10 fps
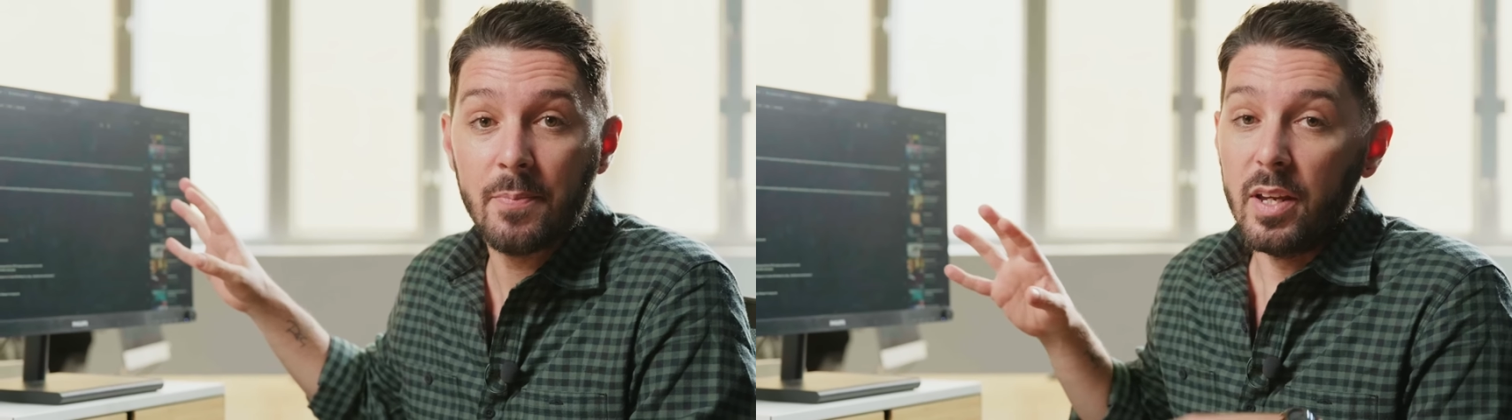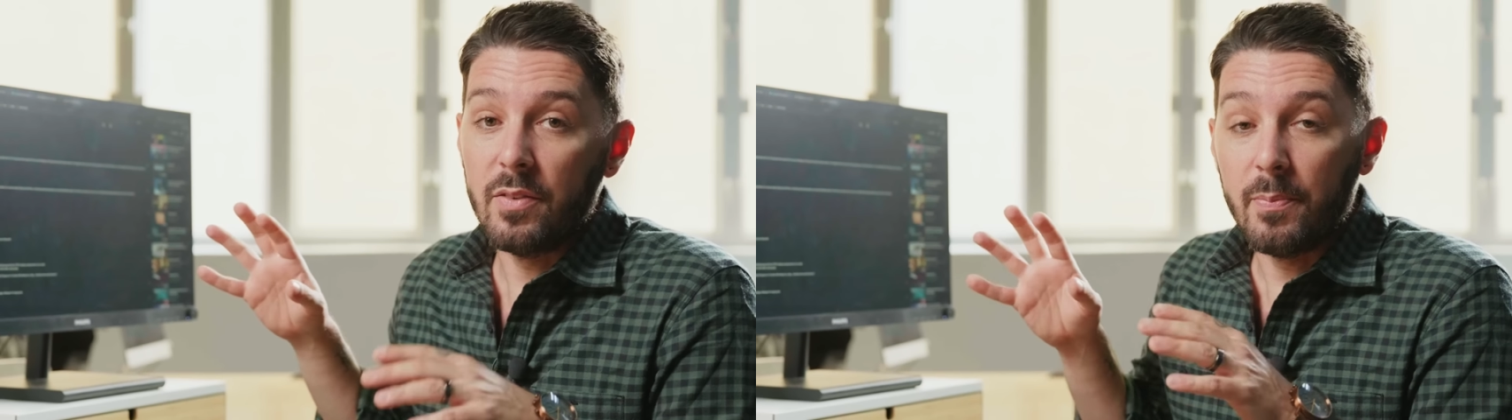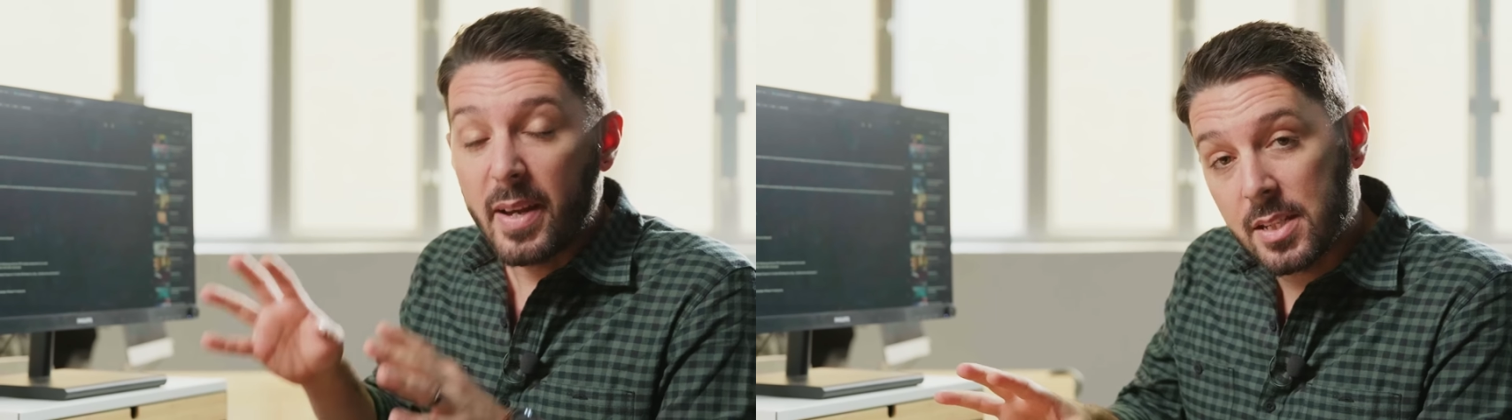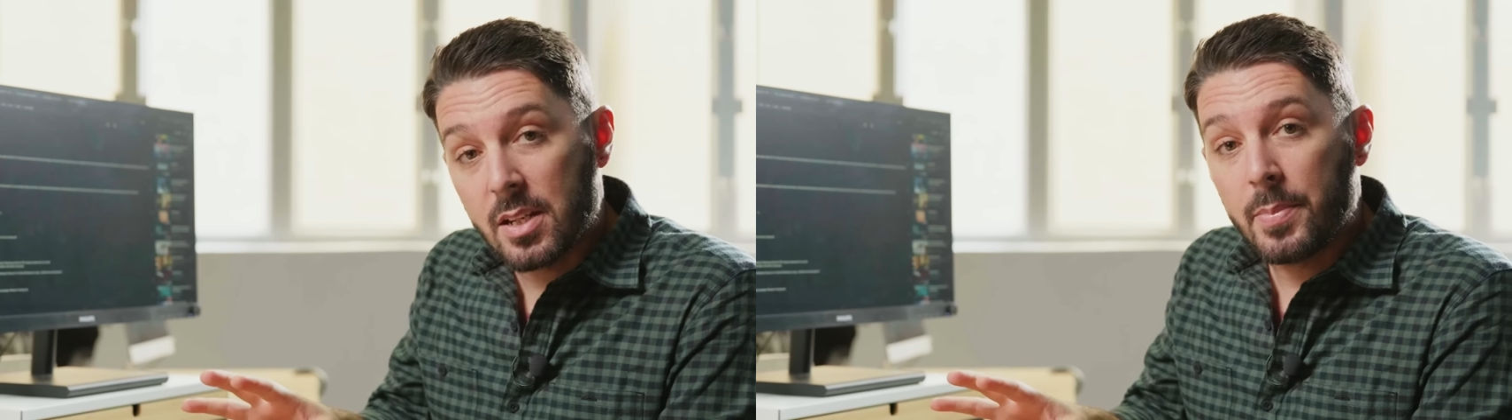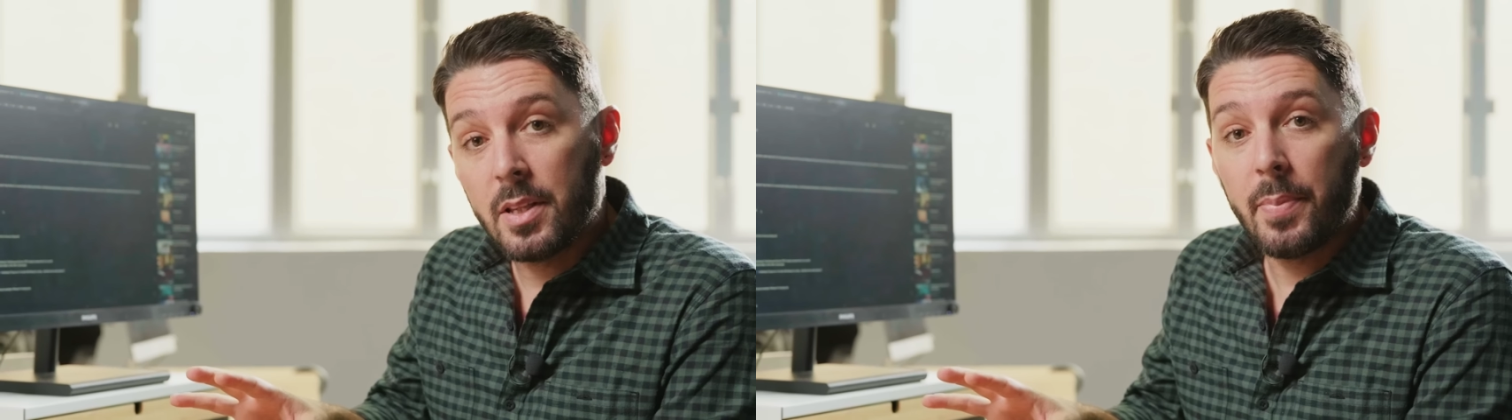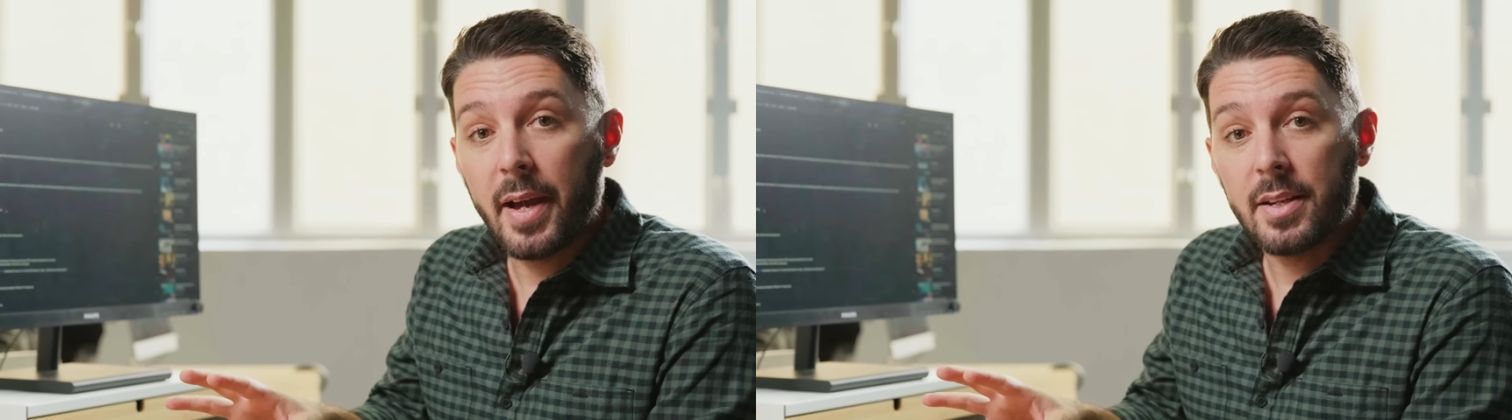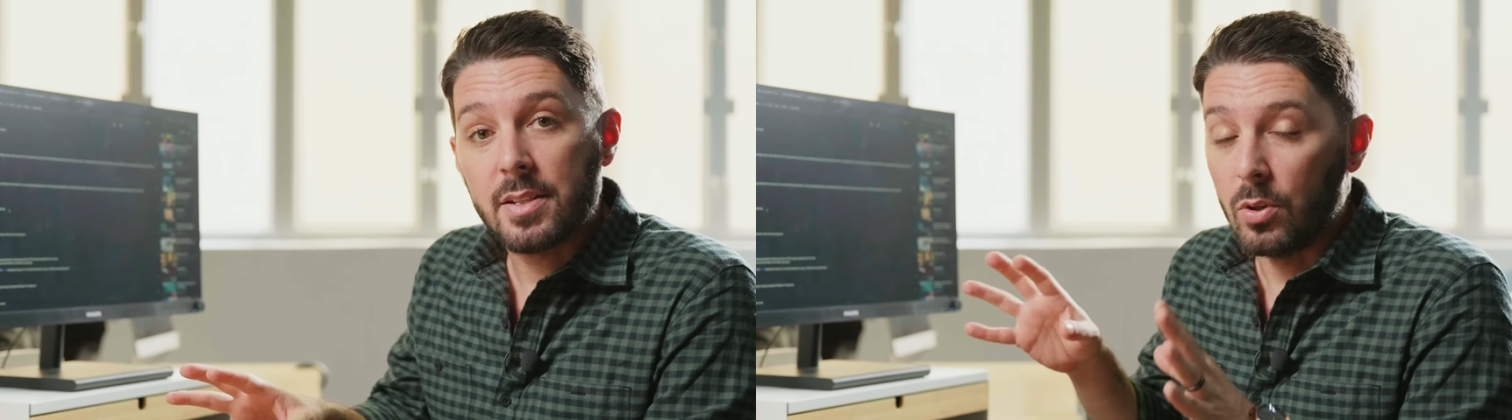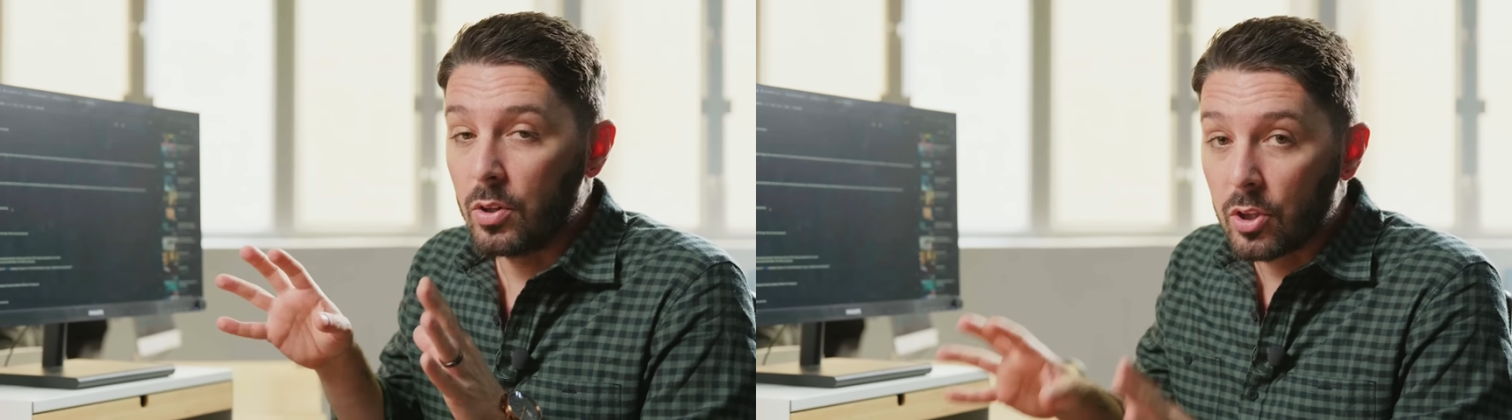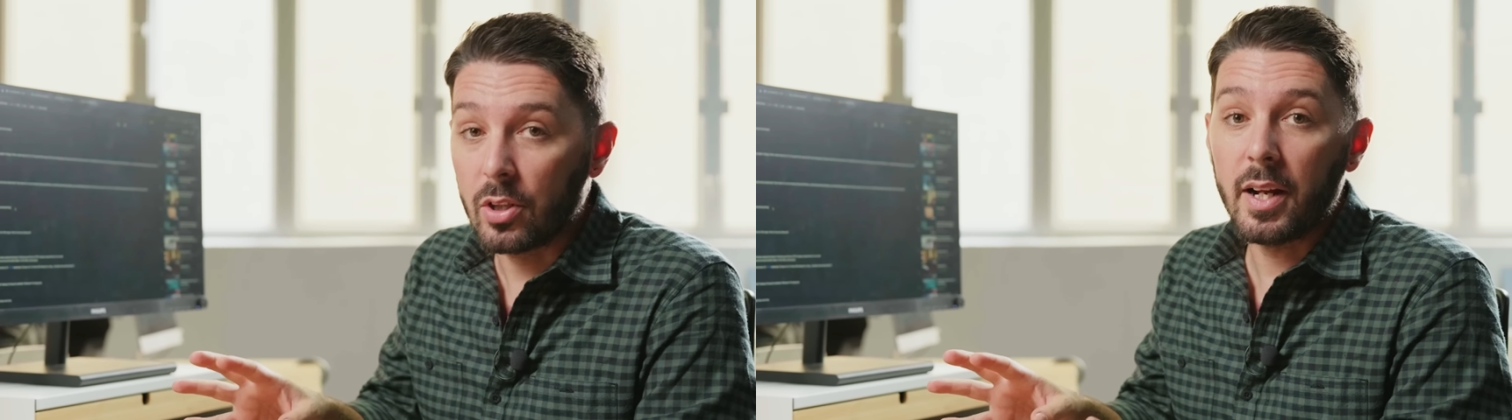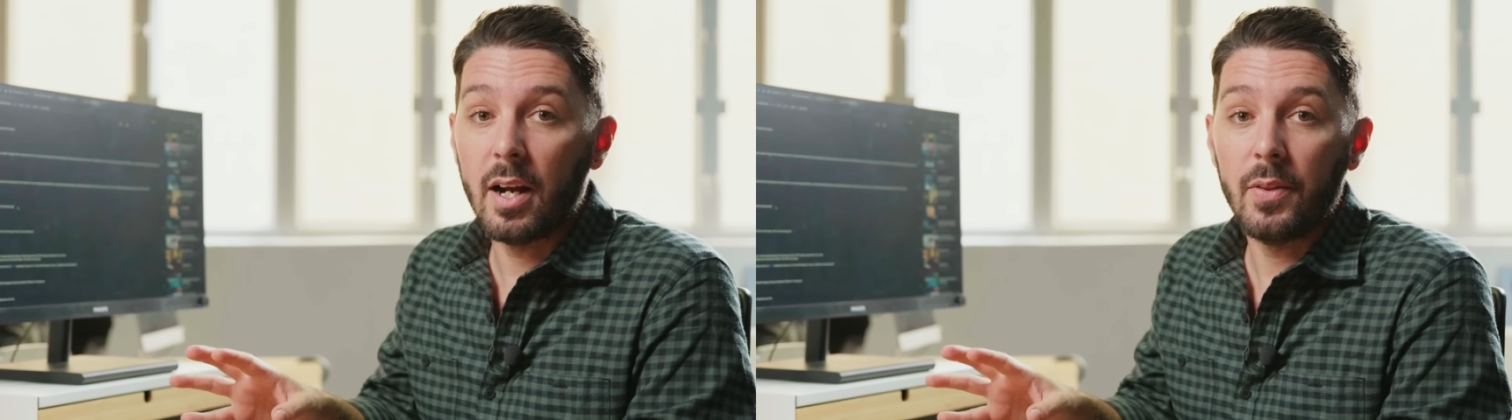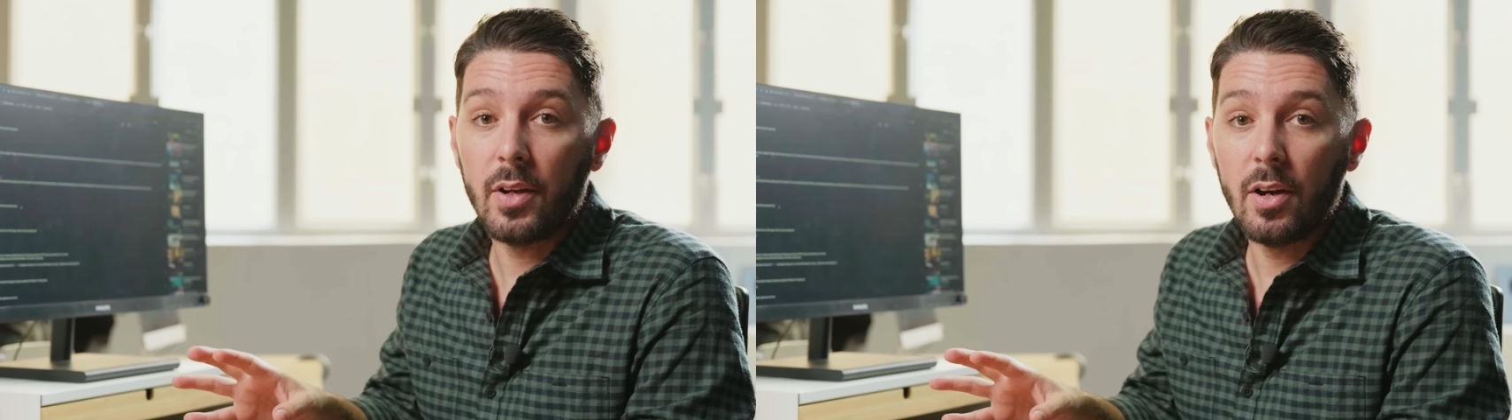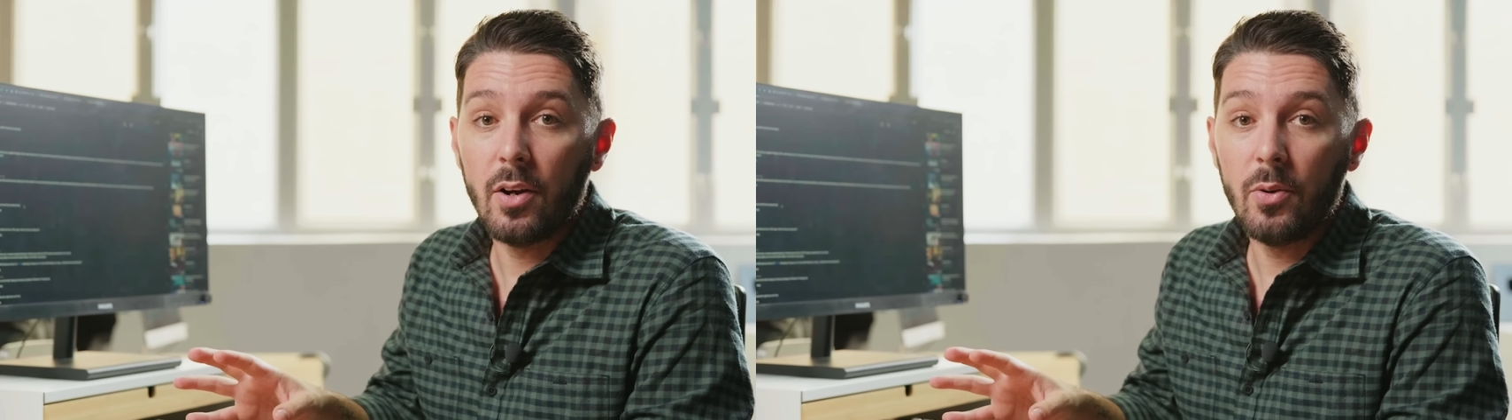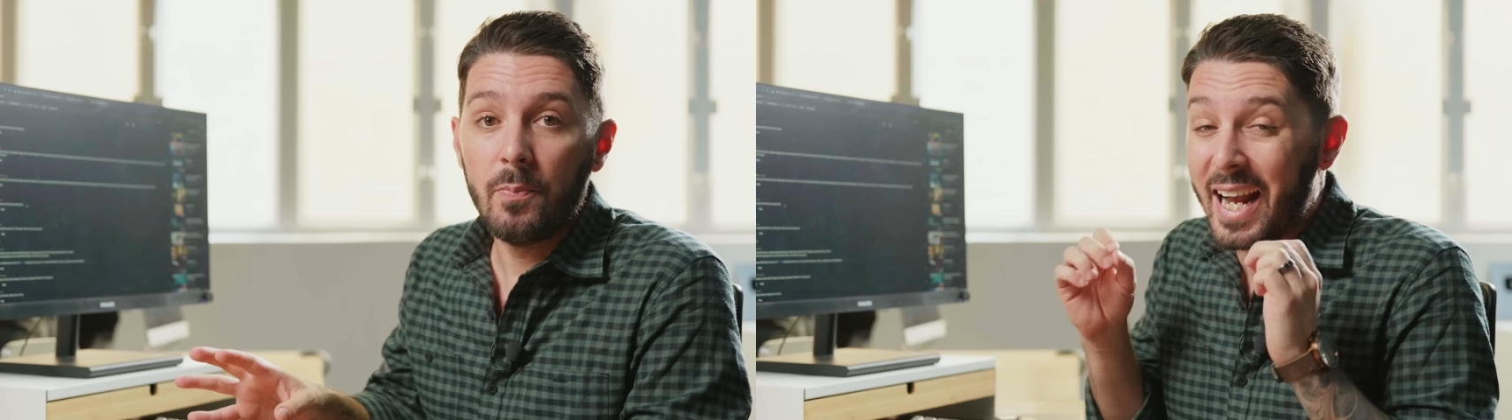We've messed up in the past. We're learning on the go.